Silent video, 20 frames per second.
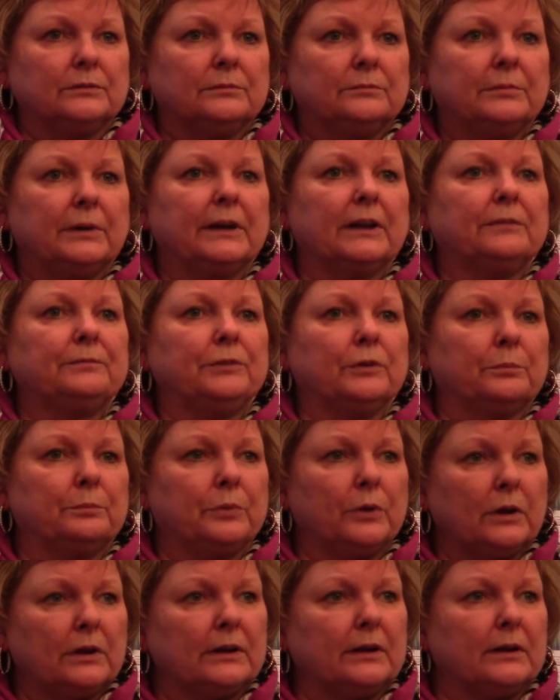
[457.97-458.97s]
But if you
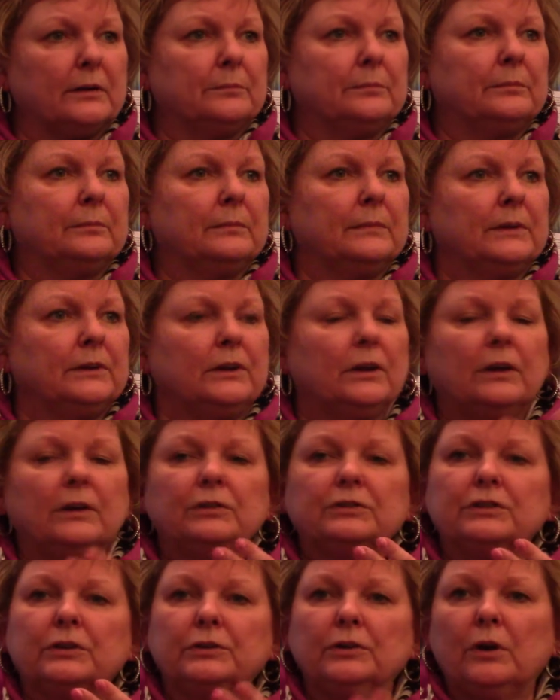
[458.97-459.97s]
book them,
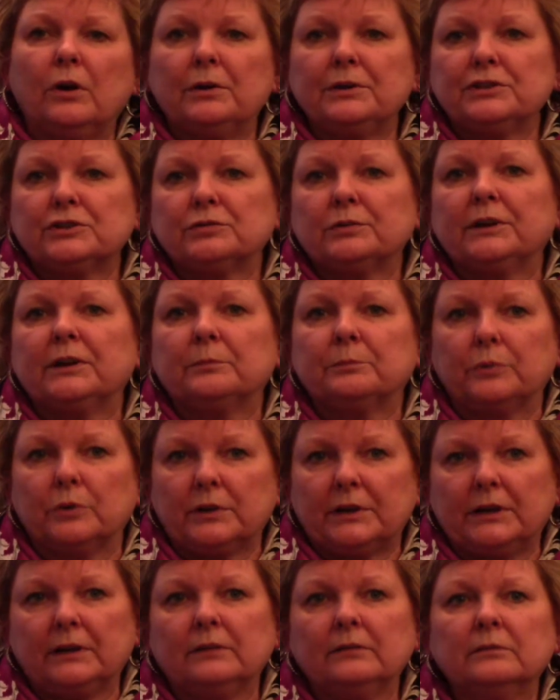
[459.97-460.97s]
so you always treat a
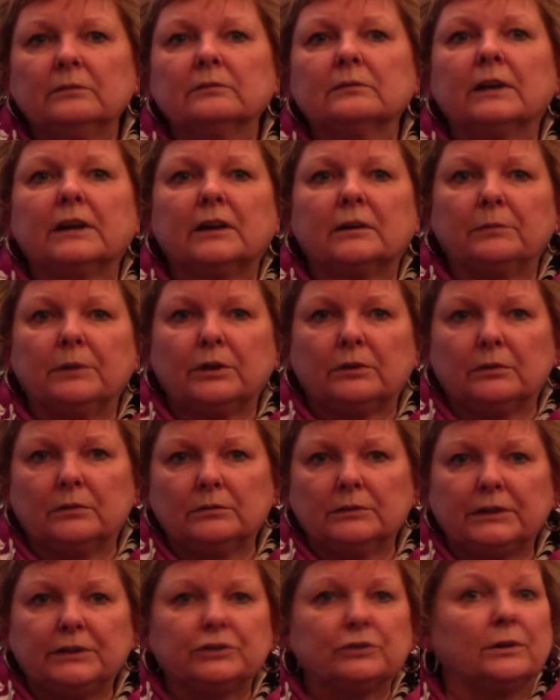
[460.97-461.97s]
booking like a recruit lead.